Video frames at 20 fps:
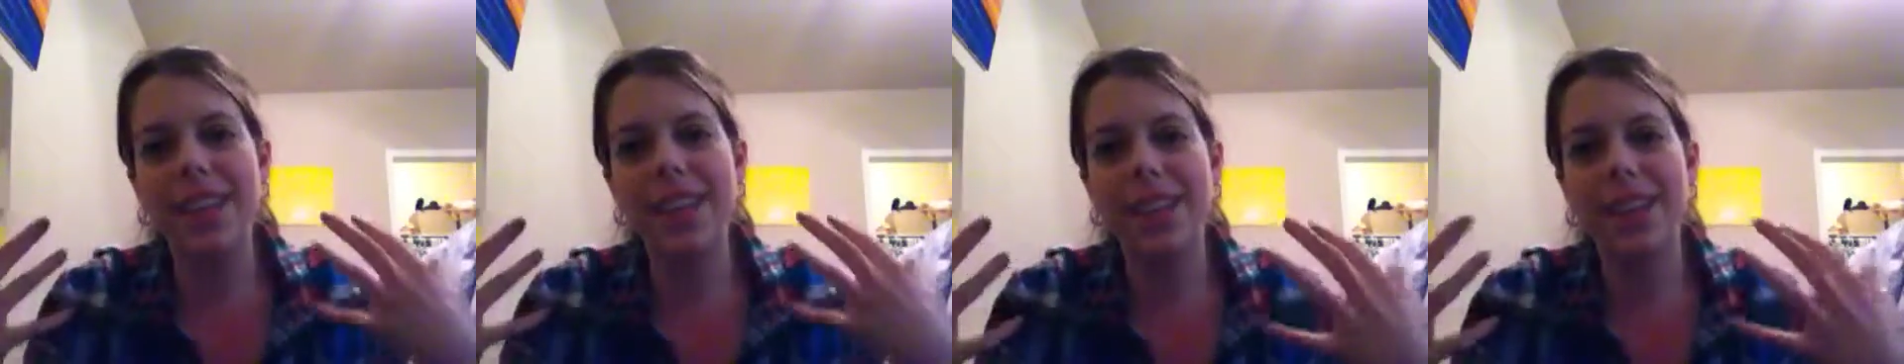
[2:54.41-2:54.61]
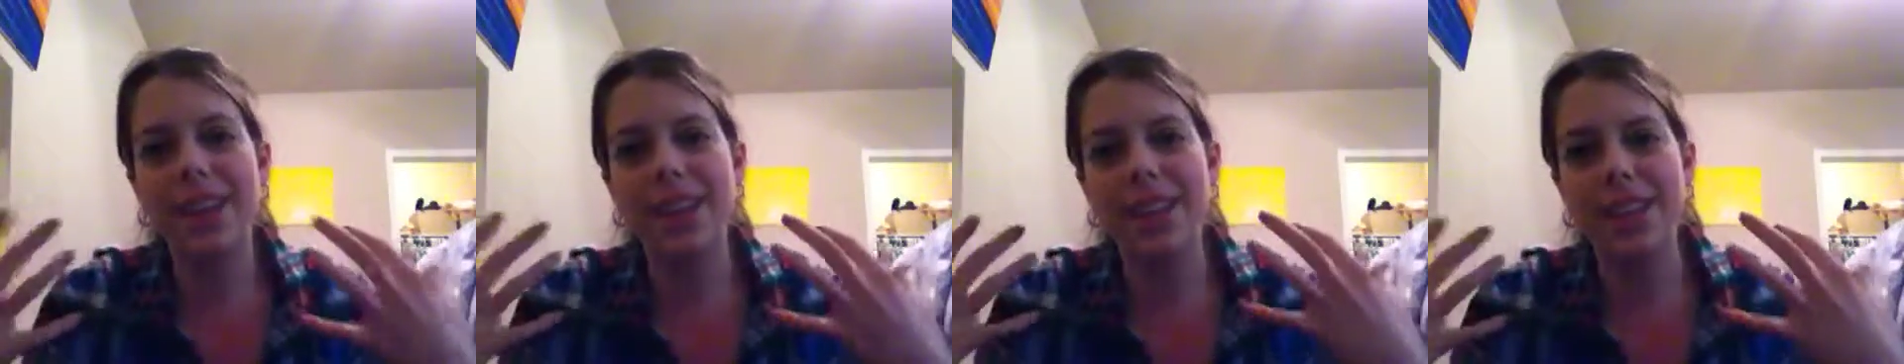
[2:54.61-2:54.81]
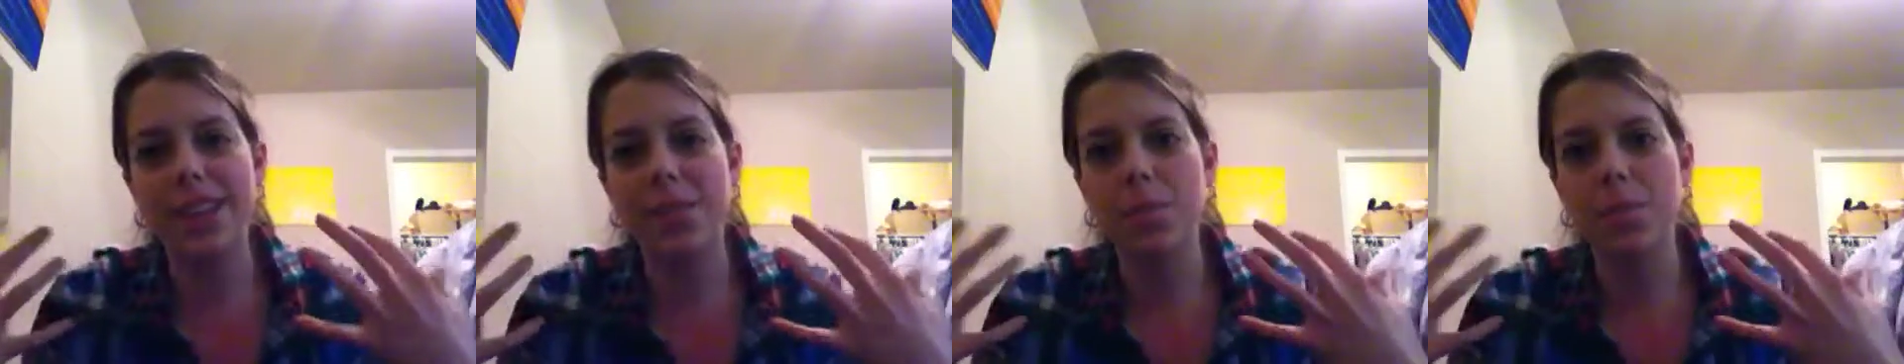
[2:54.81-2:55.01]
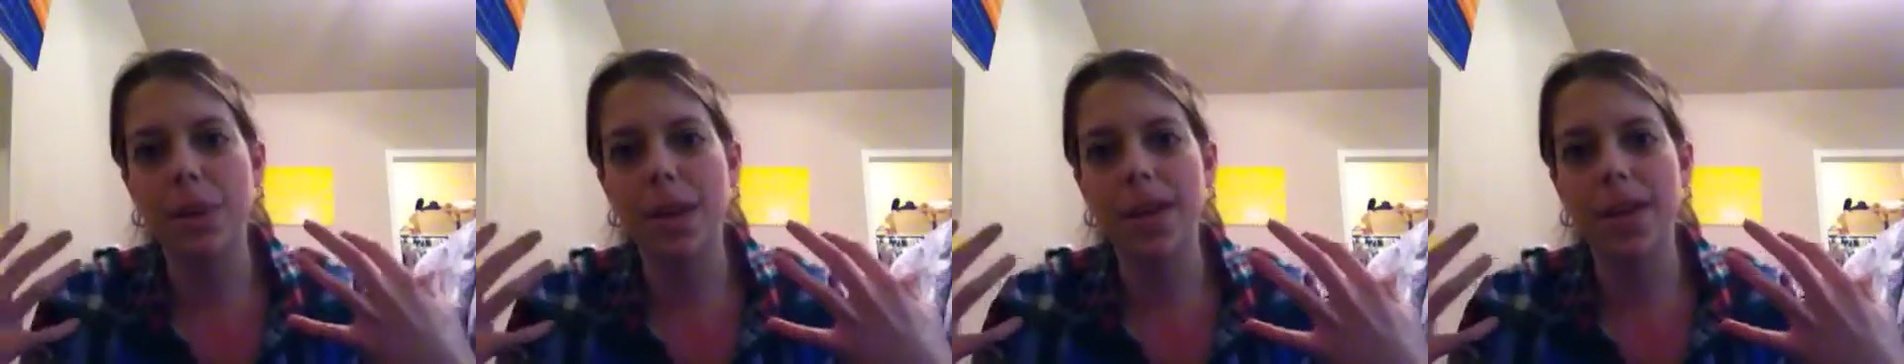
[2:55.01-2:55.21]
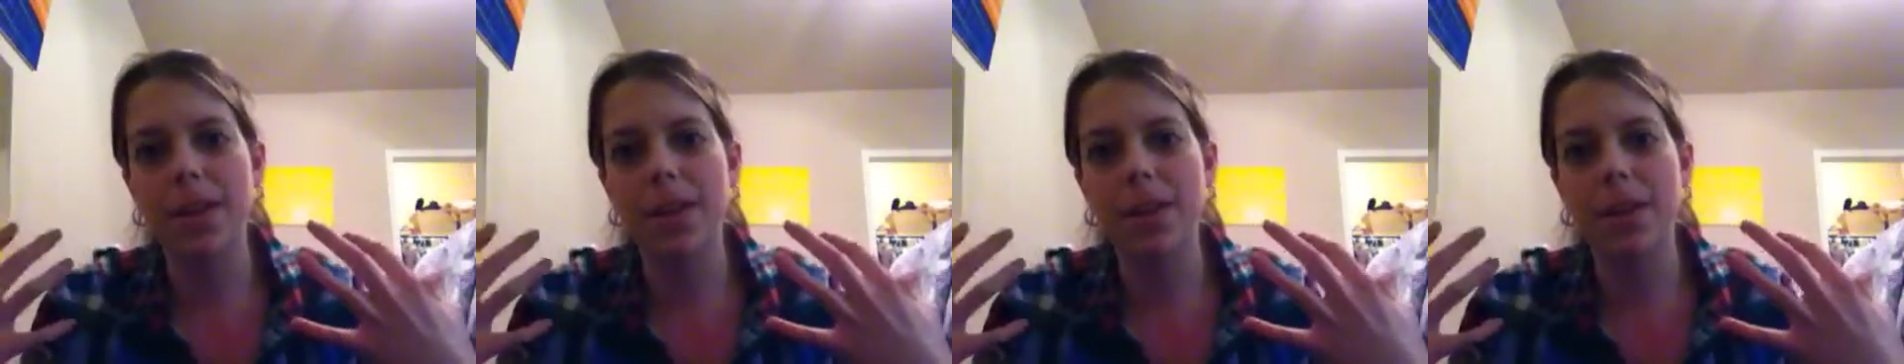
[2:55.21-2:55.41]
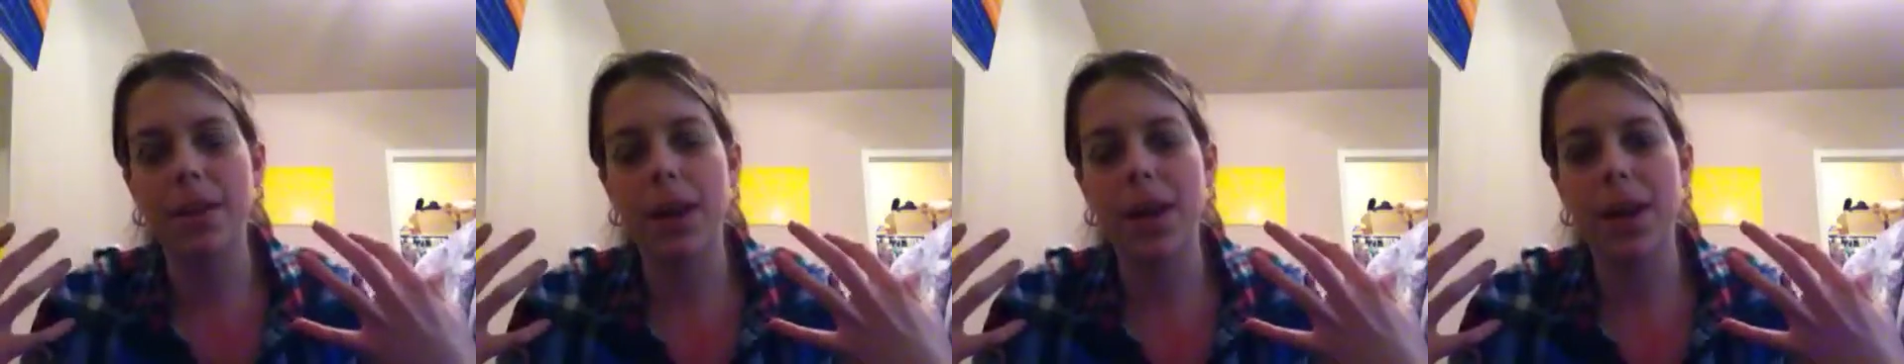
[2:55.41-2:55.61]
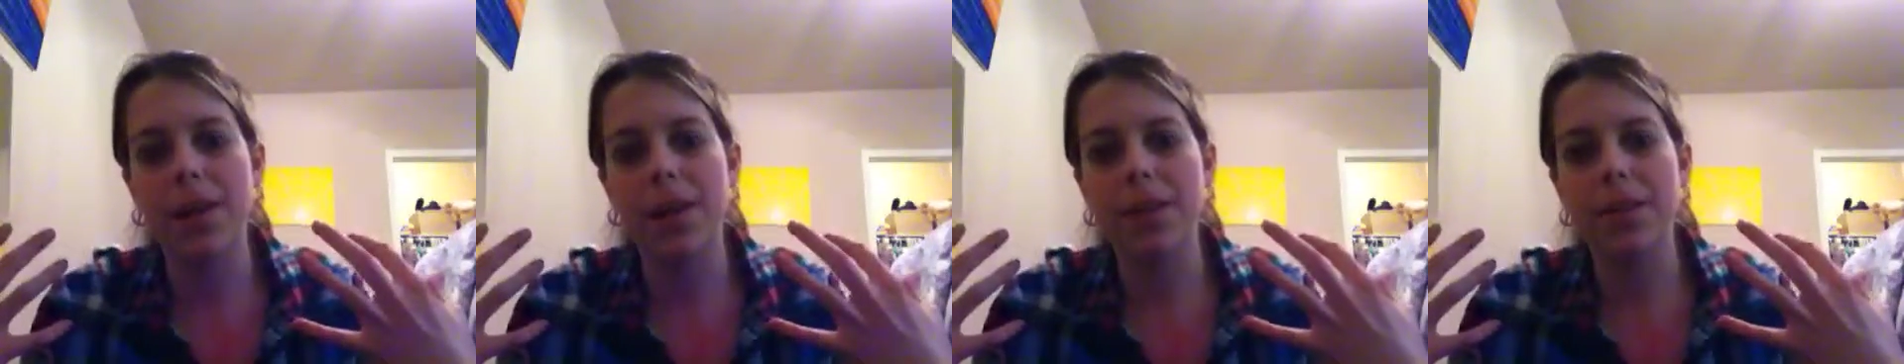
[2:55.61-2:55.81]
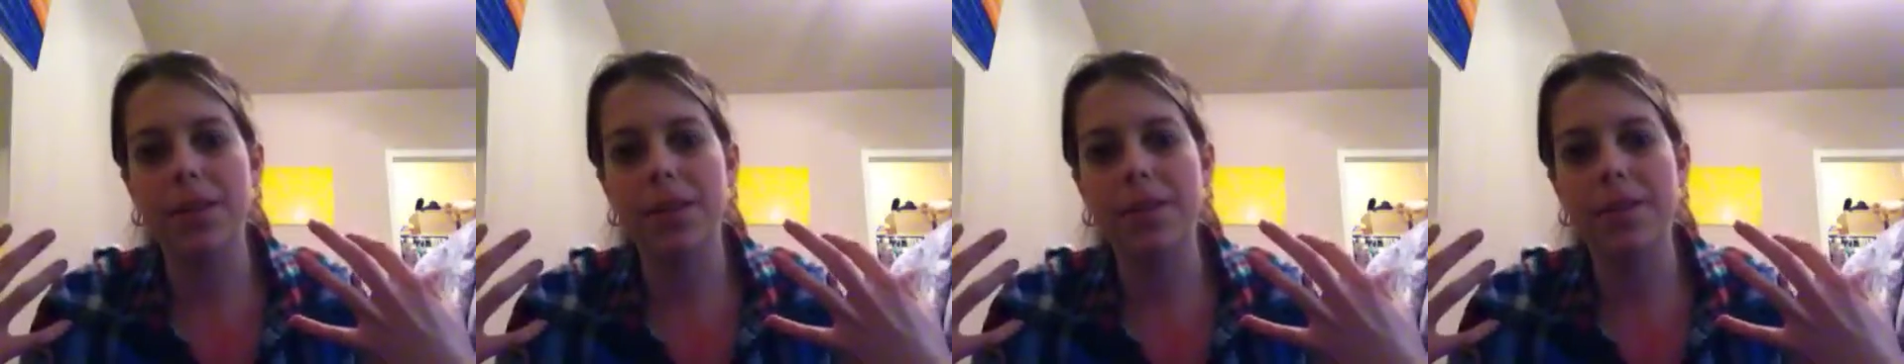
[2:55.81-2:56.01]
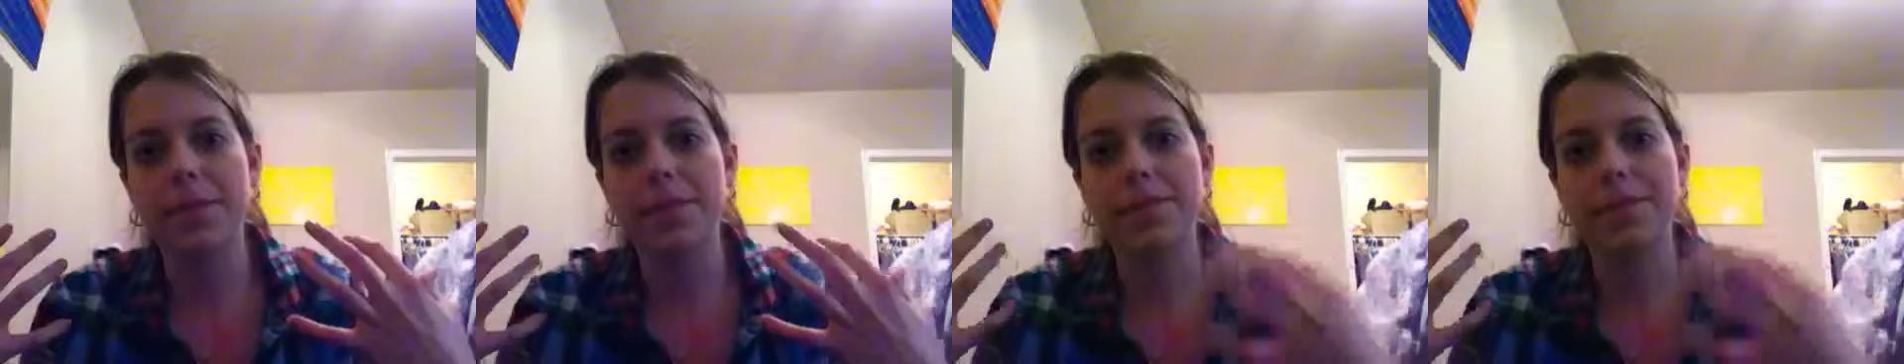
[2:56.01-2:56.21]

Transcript: carry this weight around